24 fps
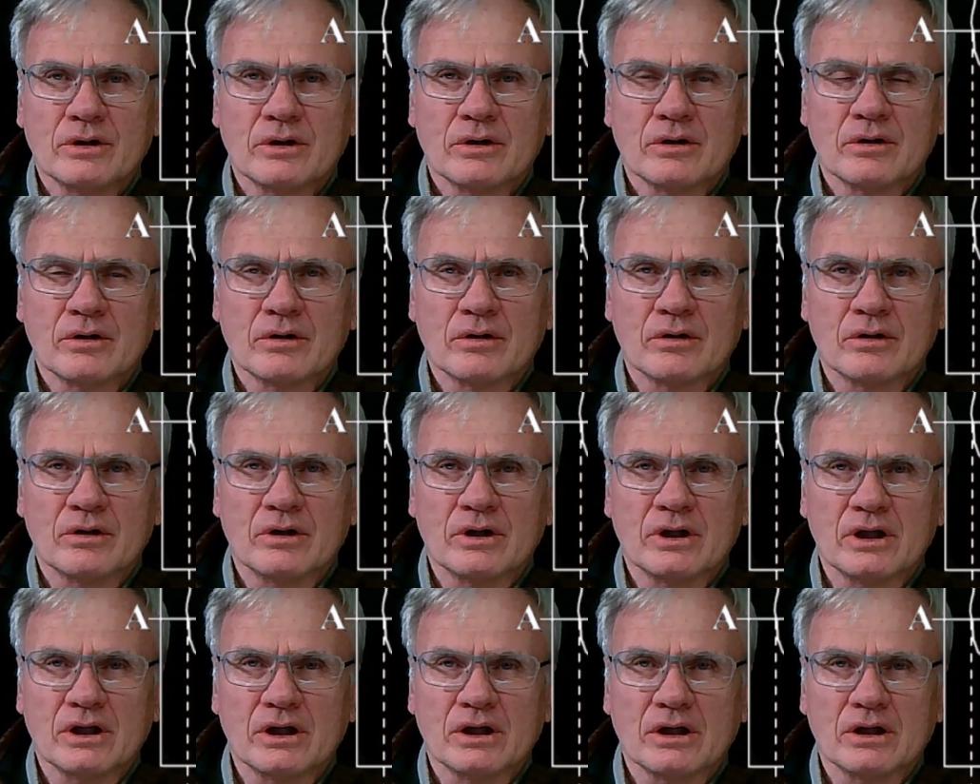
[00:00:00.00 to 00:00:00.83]

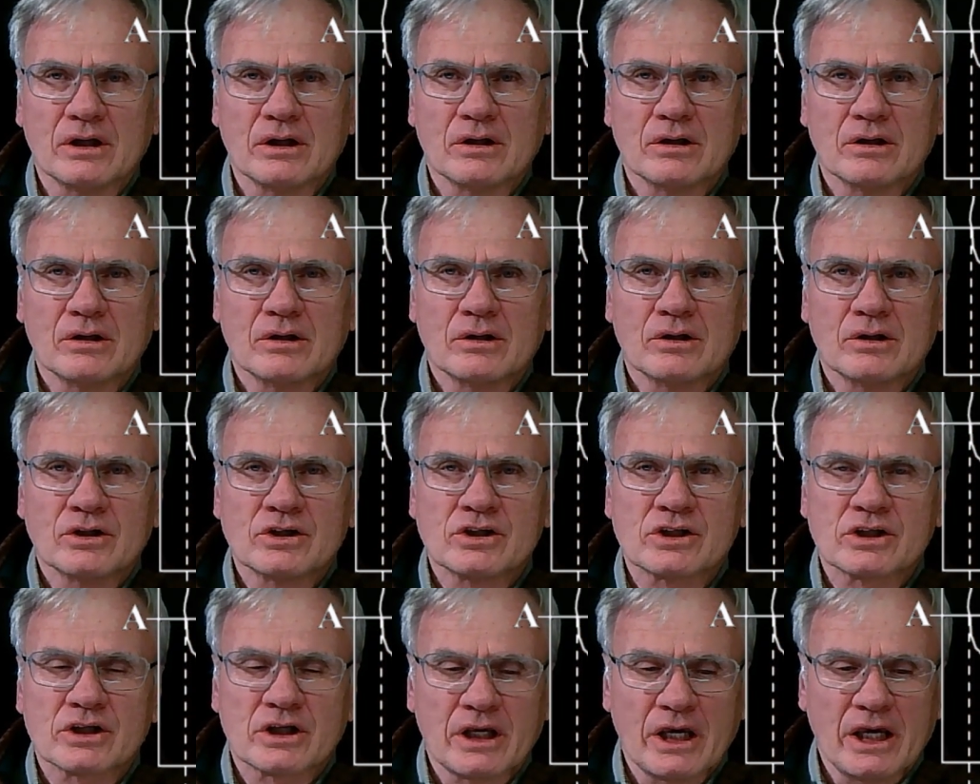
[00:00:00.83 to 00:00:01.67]
the
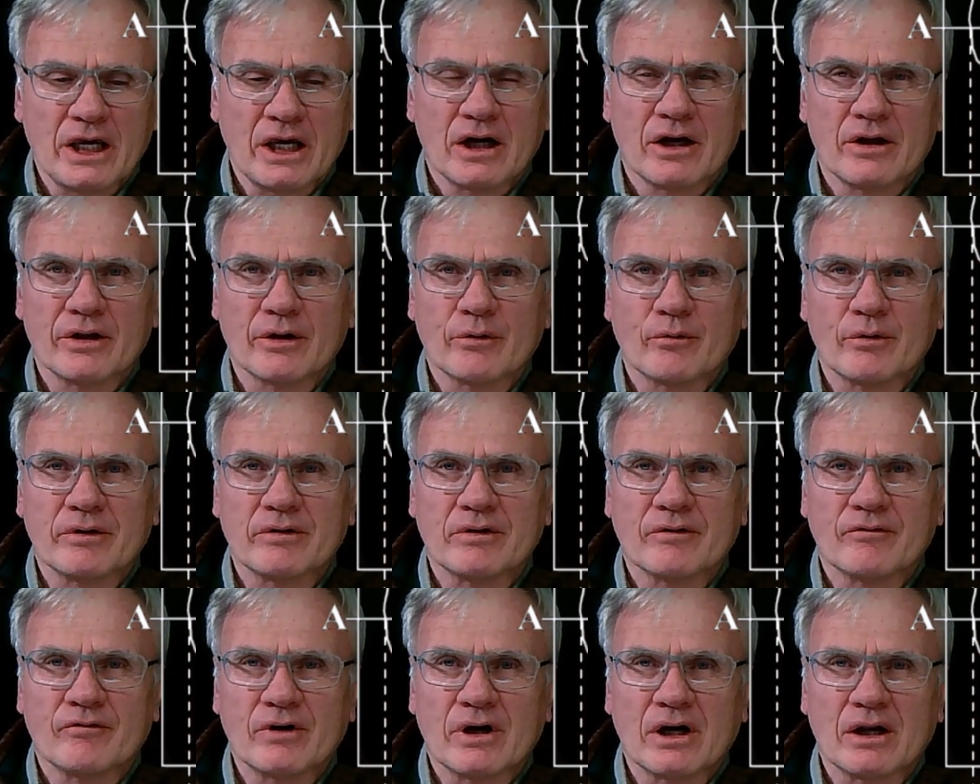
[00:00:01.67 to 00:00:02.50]
scale that we
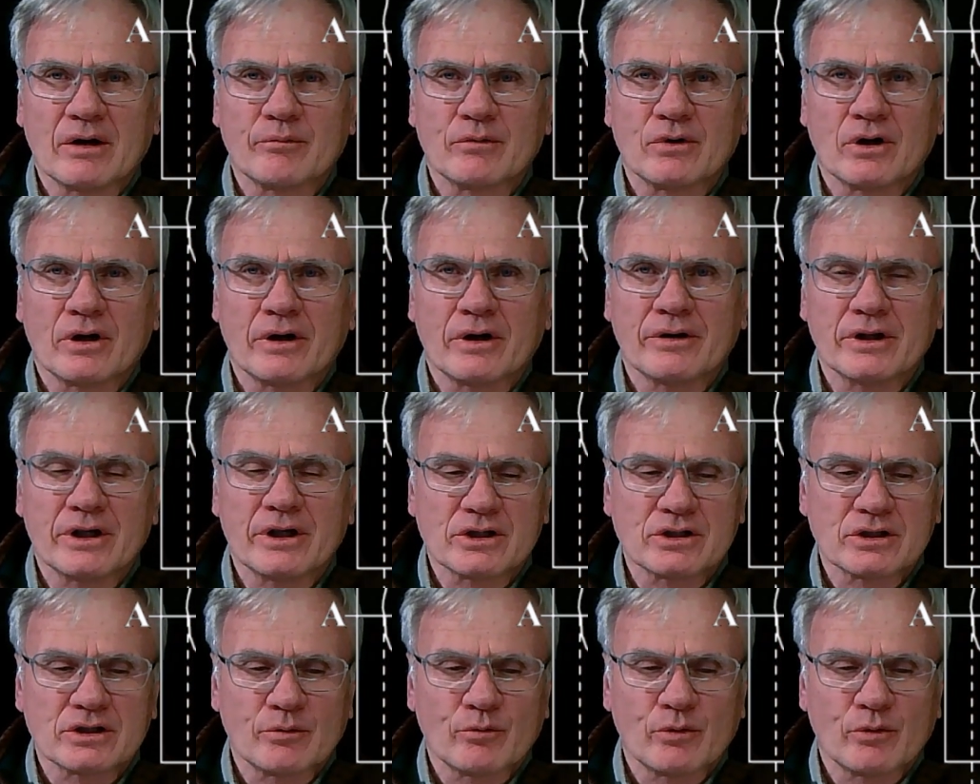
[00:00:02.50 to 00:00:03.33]
developed on
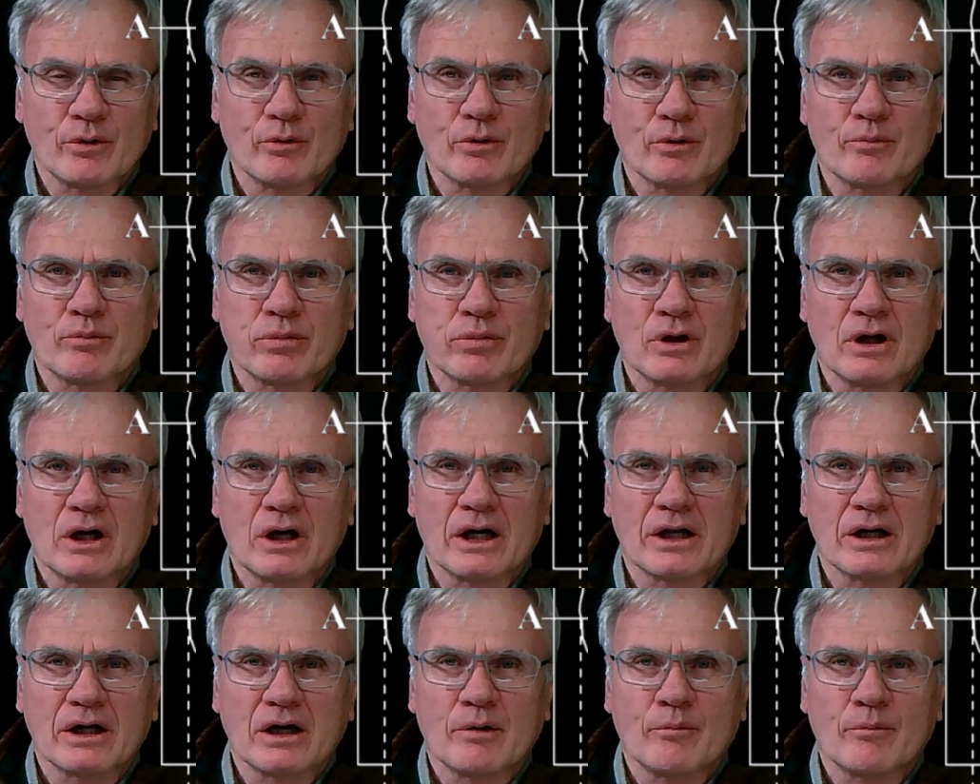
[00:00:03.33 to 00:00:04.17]
this, and we would plot
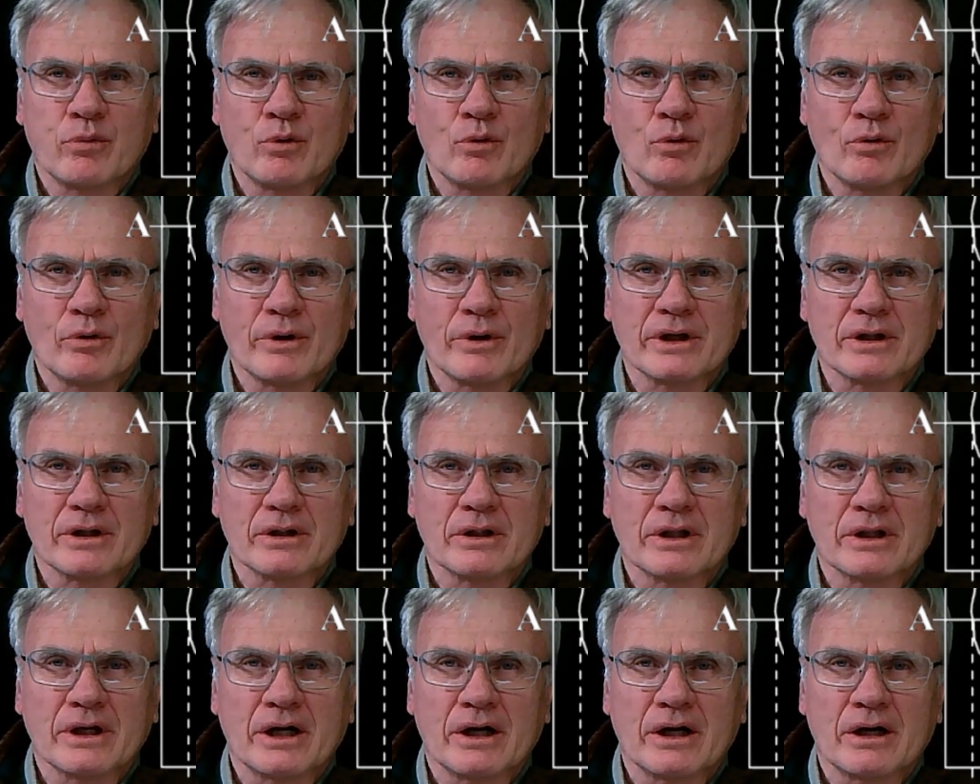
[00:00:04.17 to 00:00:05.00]
a point
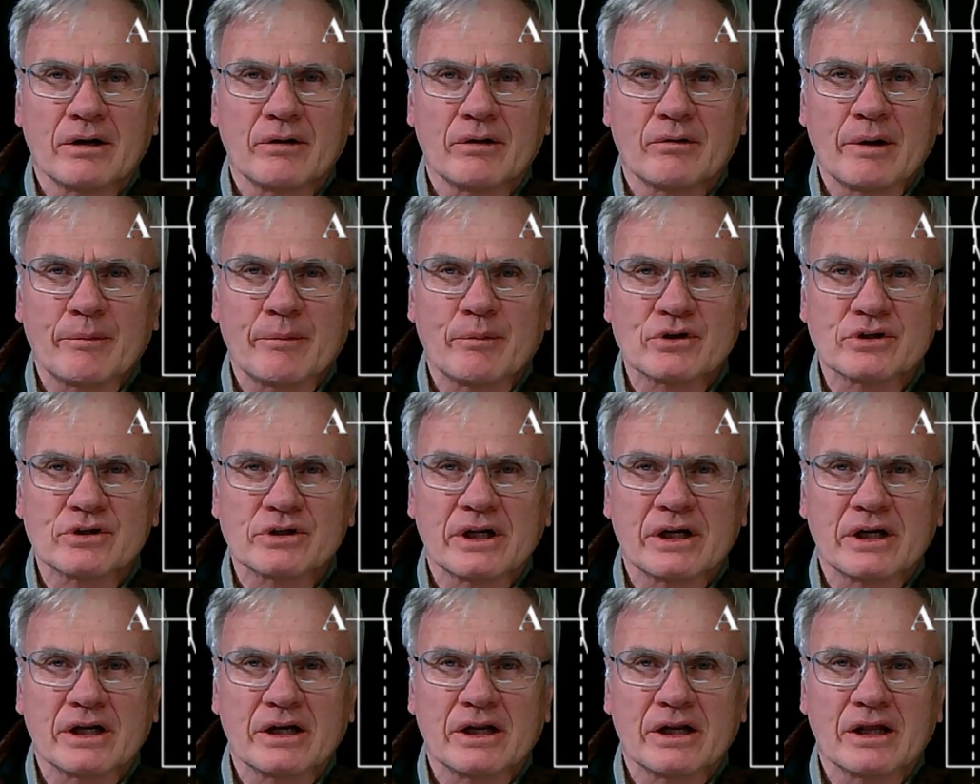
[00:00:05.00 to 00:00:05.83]
there
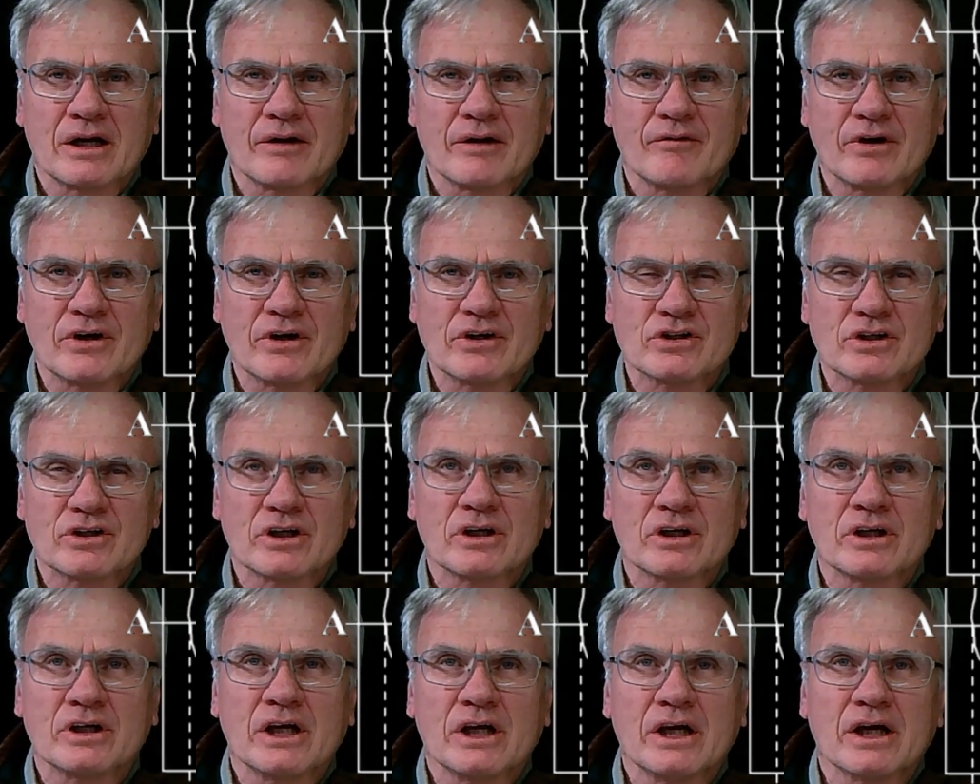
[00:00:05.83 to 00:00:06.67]
representing an elevation of
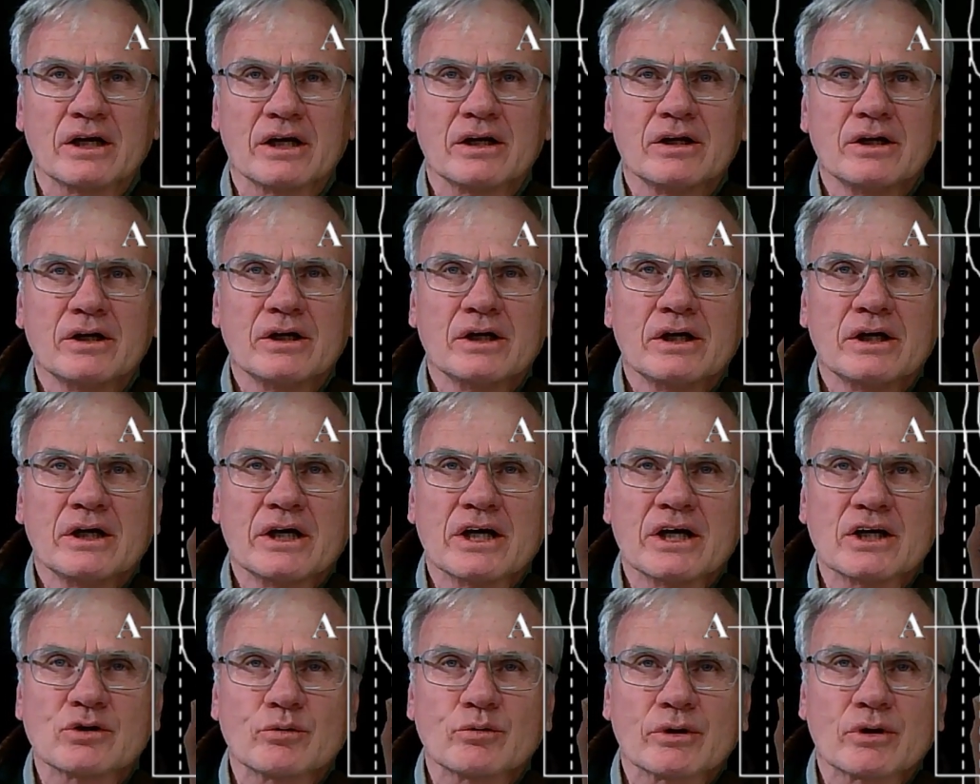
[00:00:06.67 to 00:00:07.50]
10.
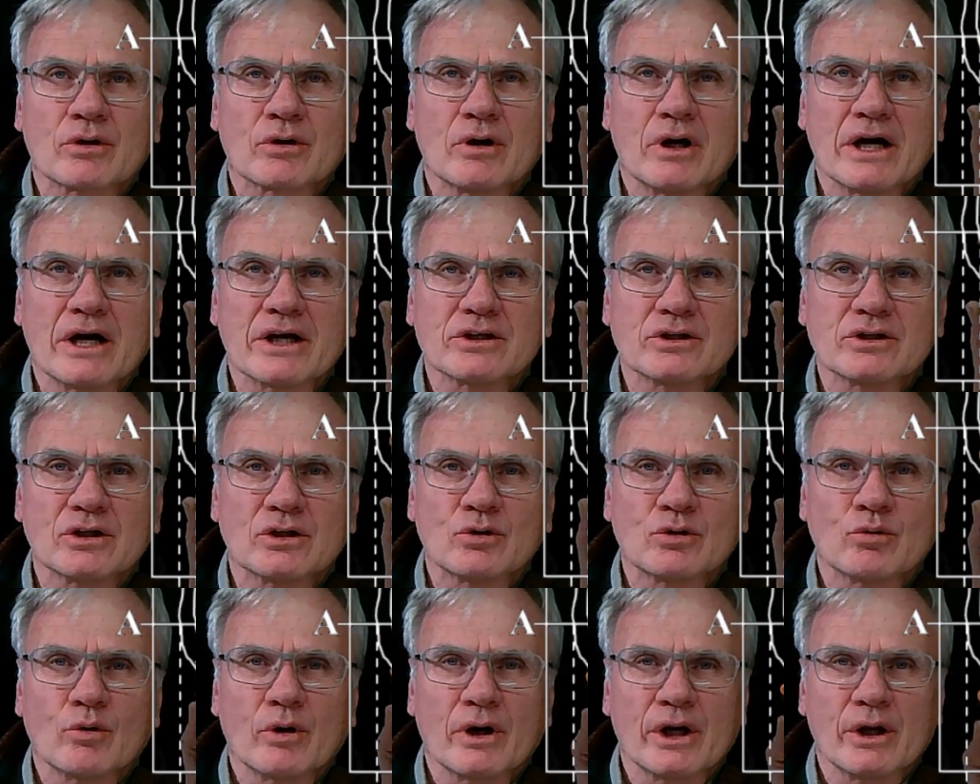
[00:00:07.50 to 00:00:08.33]
As we cross the
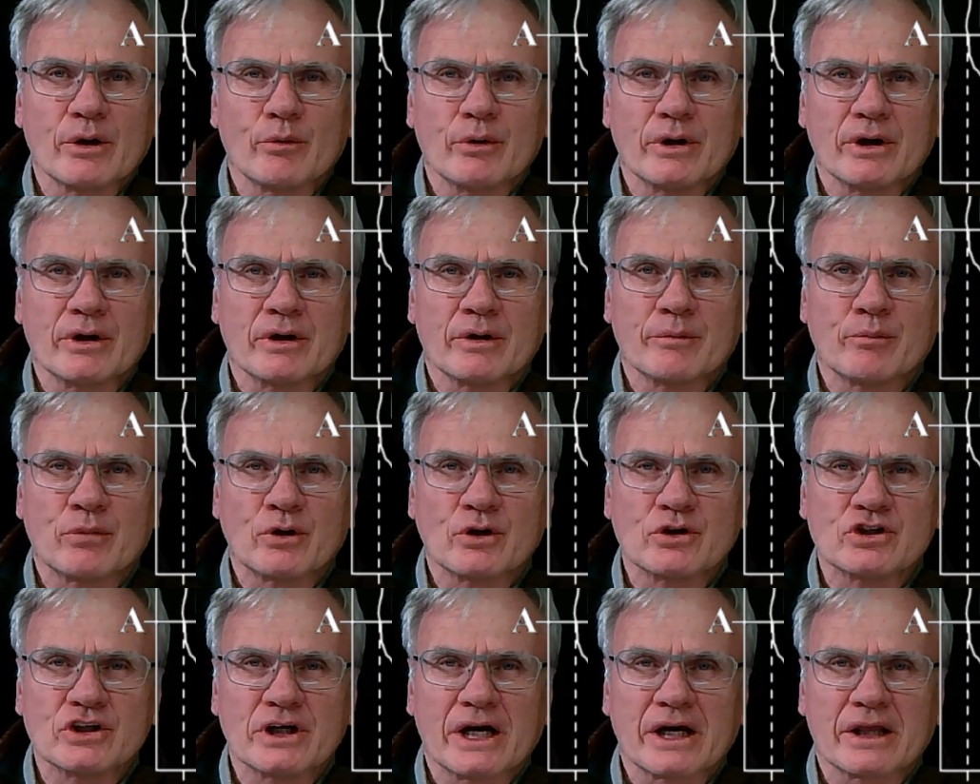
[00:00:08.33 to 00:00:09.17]
20, we
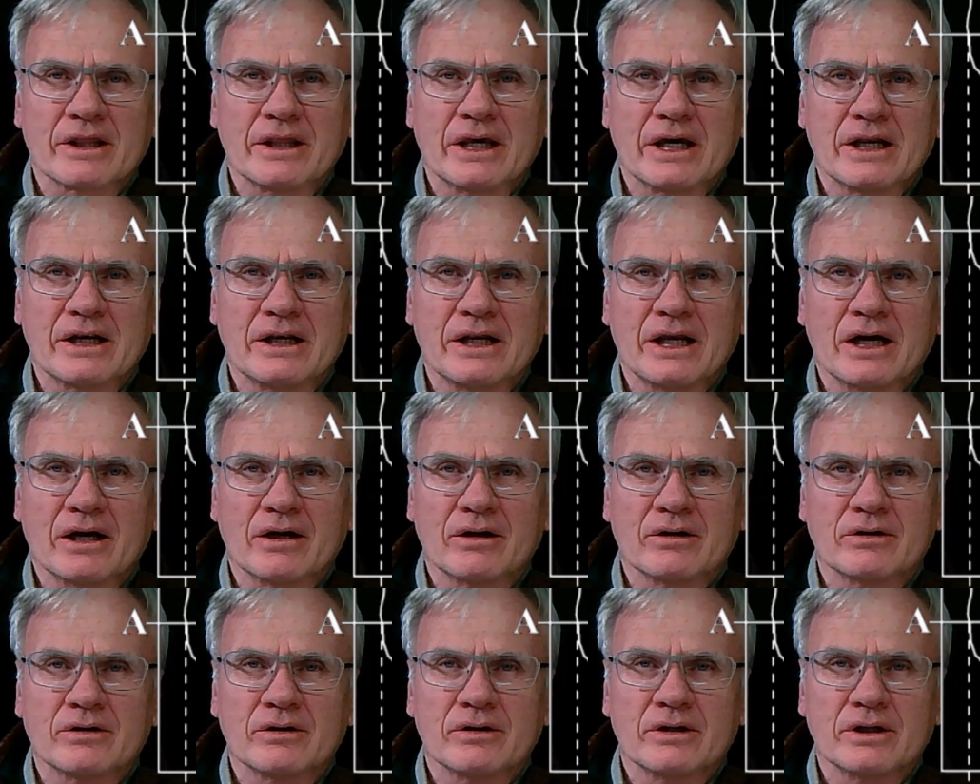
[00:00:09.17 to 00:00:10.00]
project that down
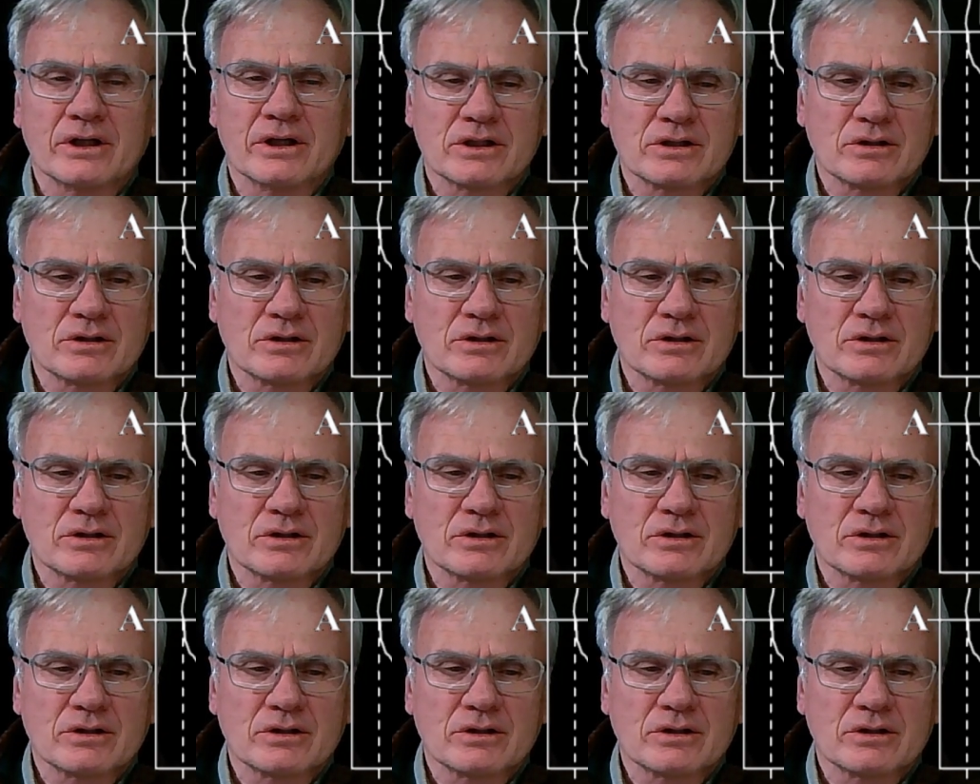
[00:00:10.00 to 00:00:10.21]
to this